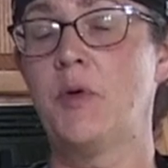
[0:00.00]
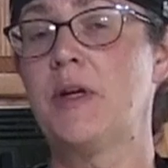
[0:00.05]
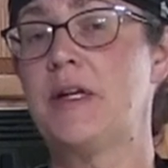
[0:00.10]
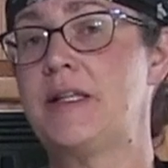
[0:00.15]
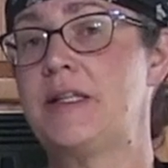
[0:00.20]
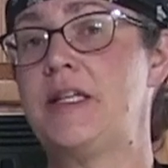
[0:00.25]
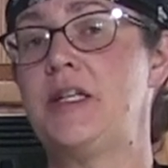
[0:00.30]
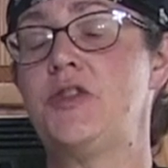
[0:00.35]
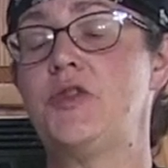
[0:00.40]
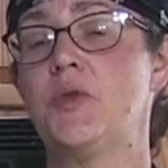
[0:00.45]
going
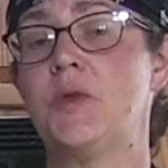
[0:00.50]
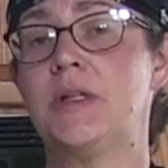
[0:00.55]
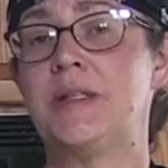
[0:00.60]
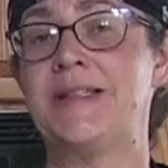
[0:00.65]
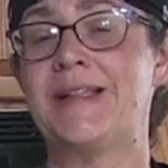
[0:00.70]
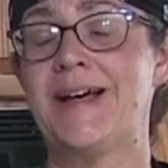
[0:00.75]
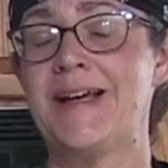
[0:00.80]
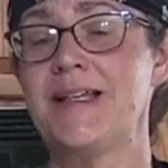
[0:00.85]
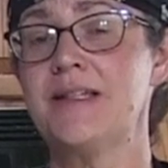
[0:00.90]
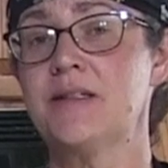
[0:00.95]
to teach you a
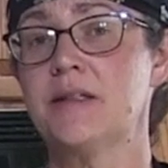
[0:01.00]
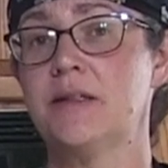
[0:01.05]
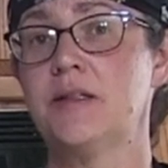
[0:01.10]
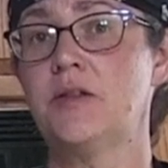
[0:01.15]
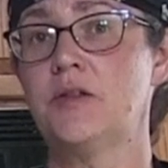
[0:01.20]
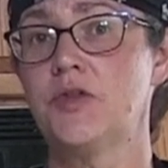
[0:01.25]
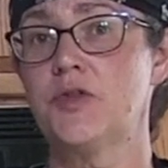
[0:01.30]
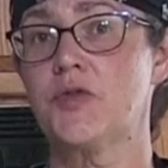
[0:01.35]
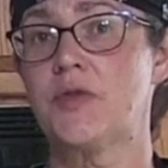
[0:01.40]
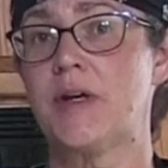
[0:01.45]
nice
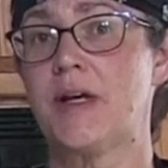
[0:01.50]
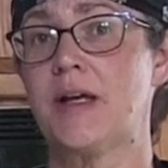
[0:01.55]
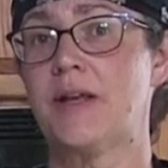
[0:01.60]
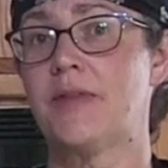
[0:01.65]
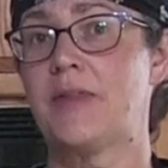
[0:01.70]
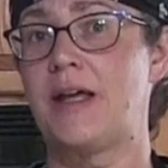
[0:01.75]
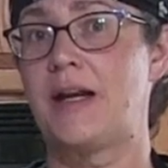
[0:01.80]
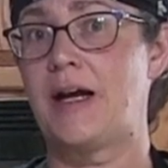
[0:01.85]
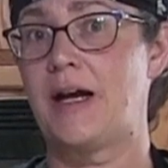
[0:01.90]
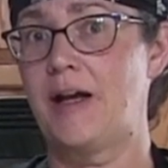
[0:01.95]
little trick
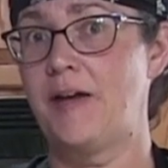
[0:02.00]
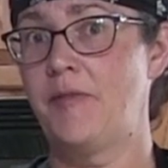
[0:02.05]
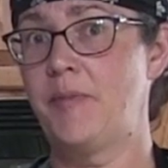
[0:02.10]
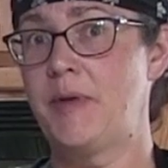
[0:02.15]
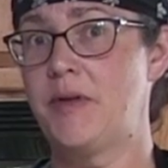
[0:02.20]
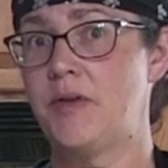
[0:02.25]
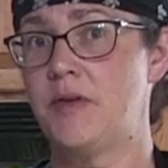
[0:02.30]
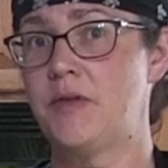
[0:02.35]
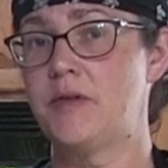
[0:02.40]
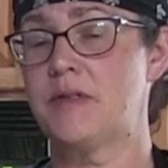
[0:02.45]
that I've
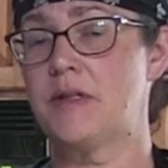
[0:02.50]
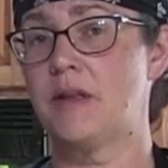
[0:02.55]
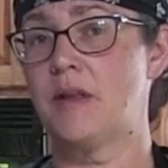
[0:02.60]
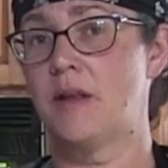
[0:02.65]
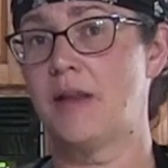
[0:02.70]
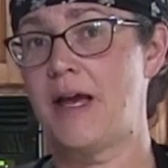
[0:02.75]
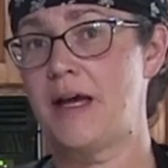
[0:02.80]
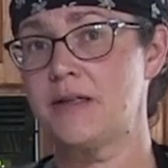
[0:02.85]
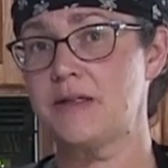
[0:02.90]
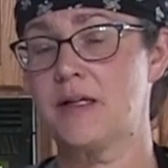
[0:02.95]
been using the
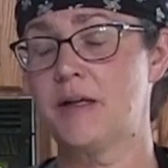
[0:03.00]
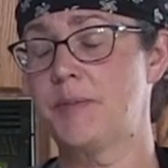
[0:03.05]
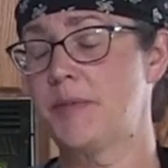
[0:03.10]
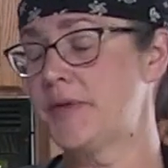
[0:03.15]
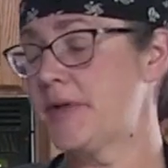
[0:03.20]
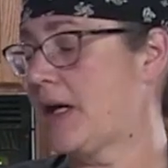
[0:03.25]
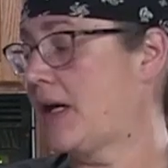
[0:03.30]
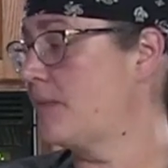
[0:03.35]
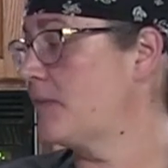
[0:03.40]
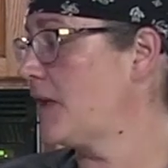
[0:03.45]
last
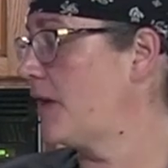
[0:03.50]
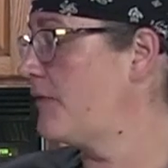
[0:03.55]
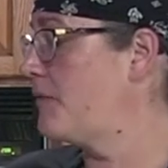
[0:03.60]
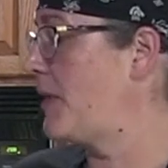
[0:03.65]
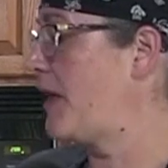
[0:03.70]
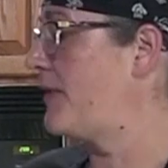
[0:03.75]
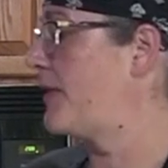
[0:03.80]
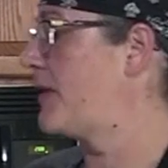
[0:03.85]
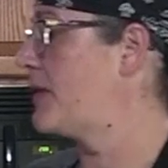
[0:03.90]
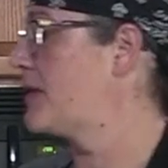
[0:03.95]
couple times I've made